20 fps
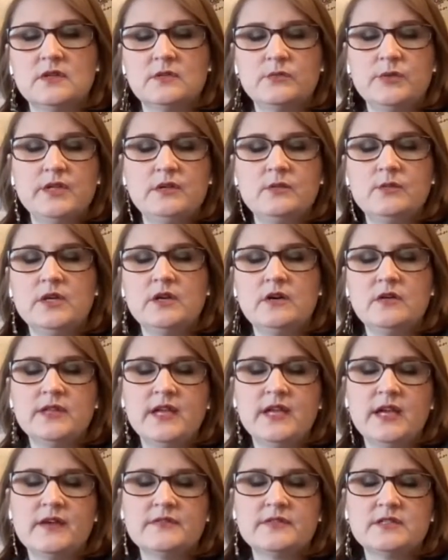we only
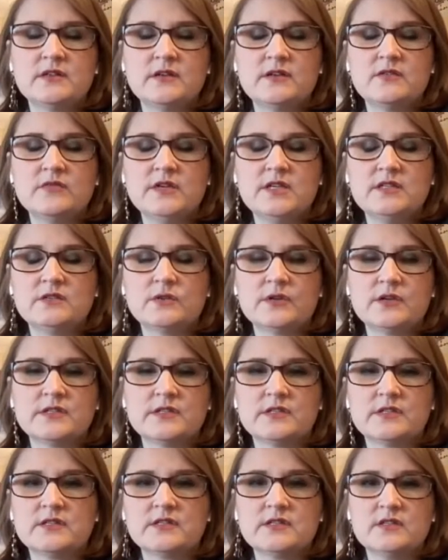have certain
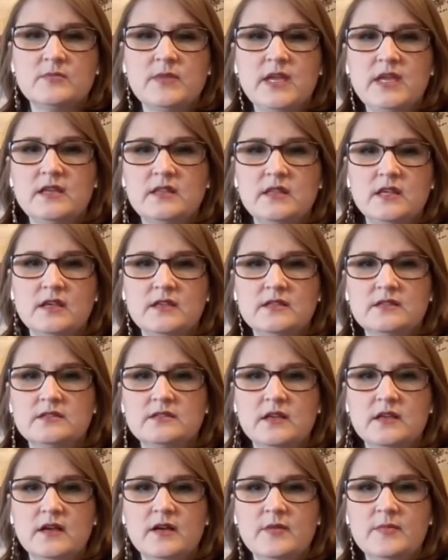resources to make things
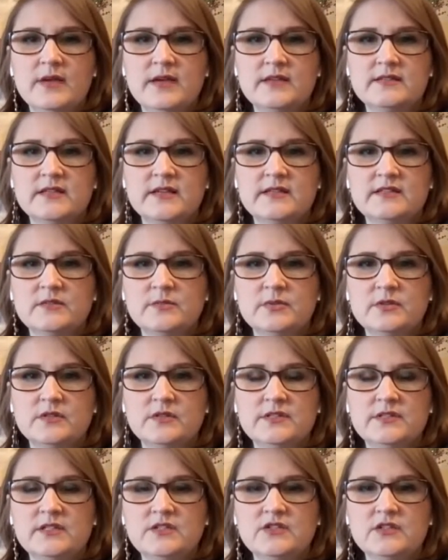accessible
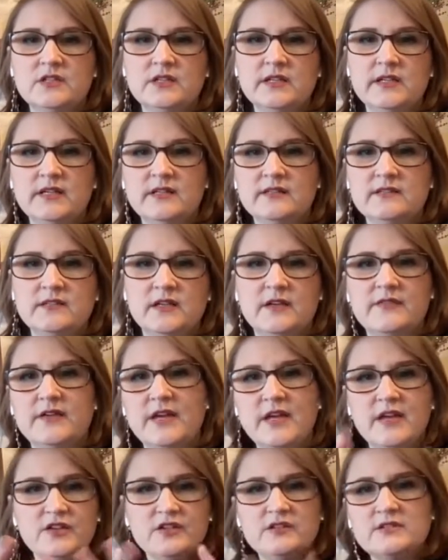digitally and stuff.
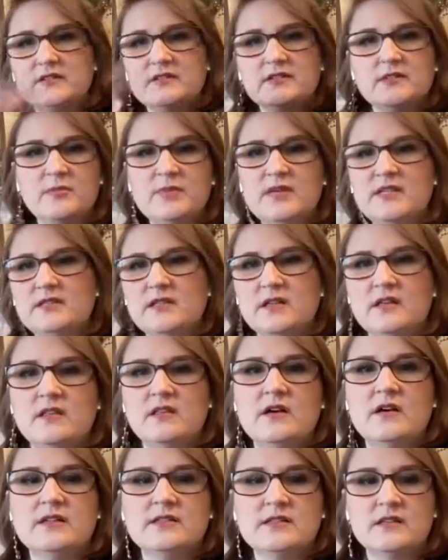Just some basic
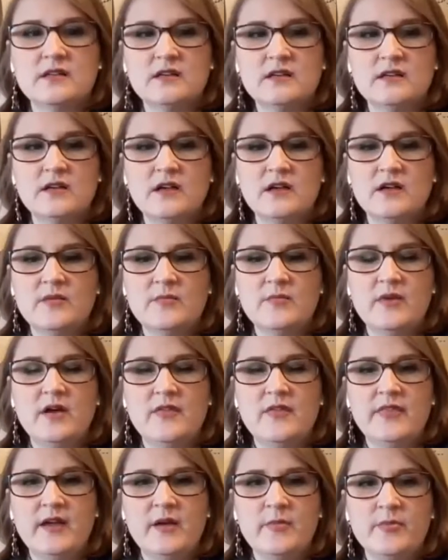thoughts on
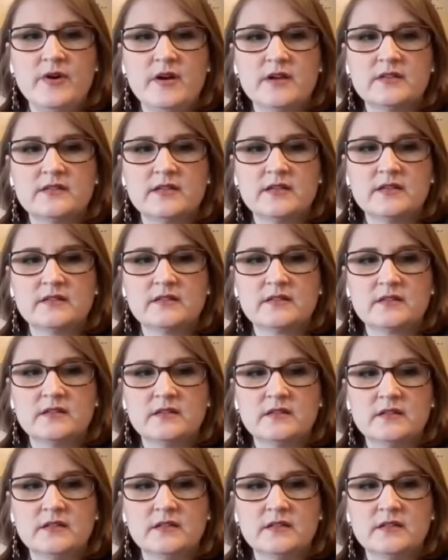that process.